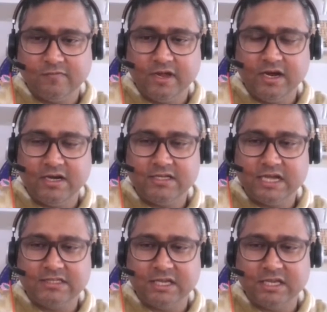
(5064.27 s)
Venkat is
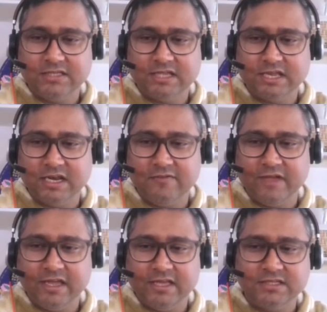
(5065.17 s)
asking, is there any
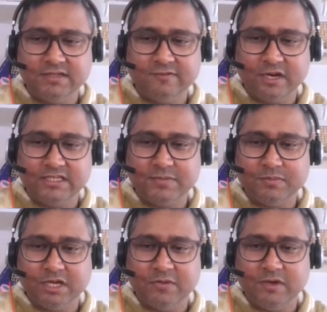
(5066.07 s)
vacancy for SAP
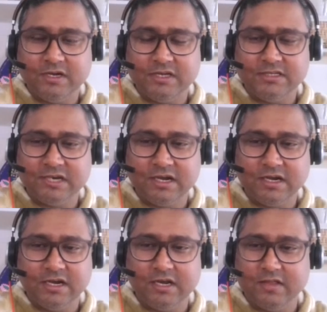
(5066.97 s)
Ariba
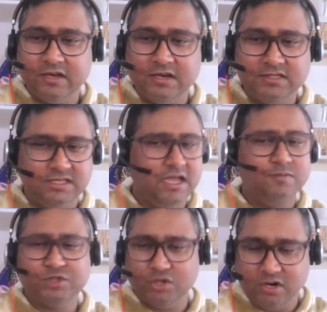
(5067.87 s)
consultant in Netherlands?
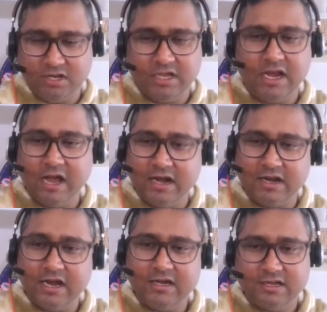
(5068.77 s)
I'm sure there are,
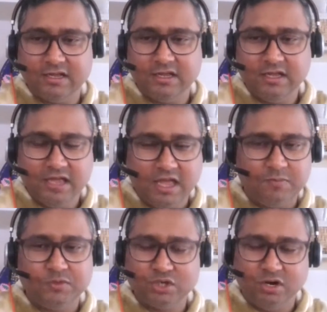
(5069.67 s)
right?
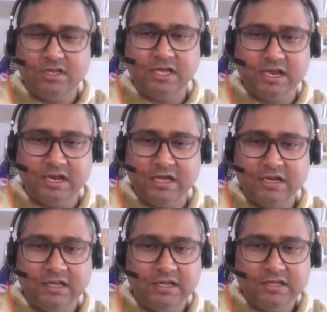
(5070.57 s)
I'm sure there are.
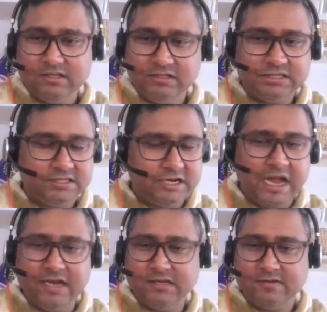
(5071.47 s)
Just
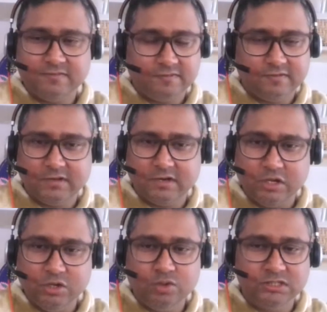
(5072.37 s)
try and
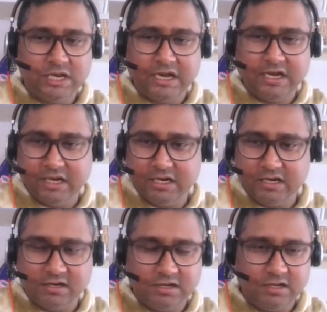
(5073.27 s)
use LinkedIn,